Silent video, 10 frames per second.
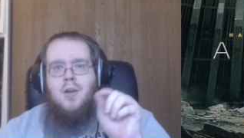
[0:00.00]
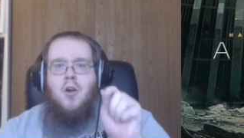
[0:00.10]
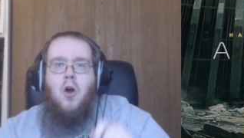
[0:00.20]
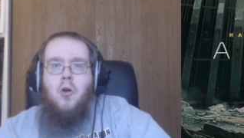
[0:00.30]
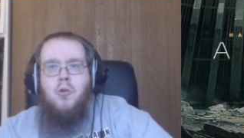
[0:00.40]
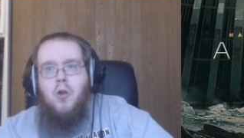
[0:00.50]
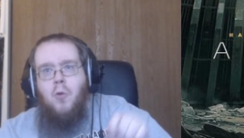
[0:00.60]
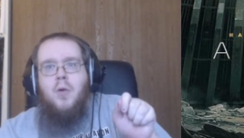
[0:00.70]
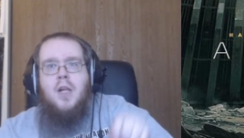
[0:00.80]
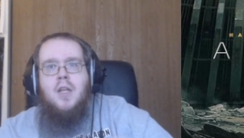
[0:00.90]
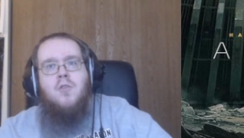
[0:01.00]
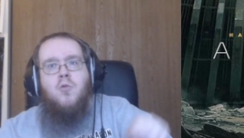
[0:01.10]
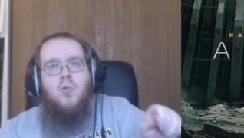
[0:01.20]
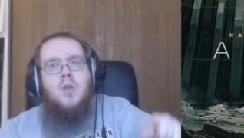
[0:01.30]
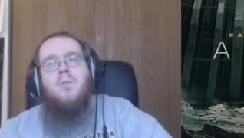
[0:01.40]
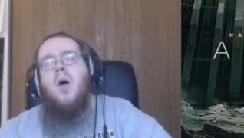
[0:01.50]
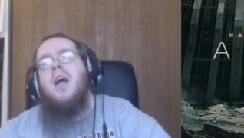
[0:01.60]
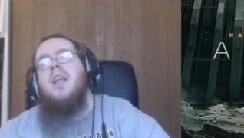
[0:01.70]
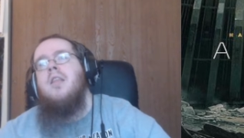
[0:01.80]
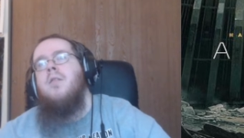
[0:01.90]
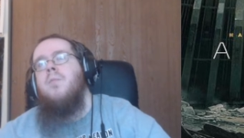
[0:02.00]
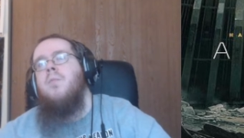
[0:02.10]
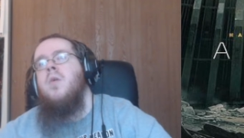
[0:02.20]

oh, go in and rebind them.